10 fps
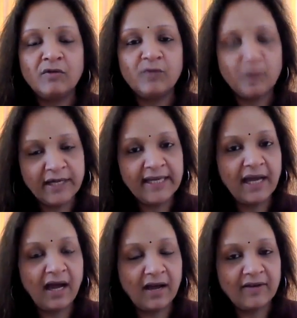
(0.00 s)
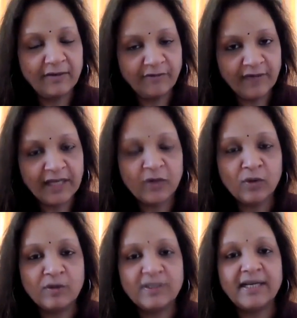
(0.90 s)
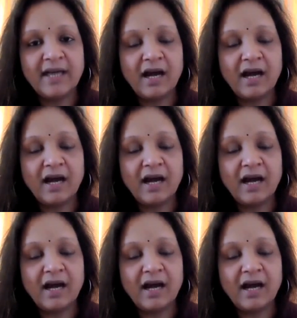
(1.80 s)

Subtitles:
would he, if he goes and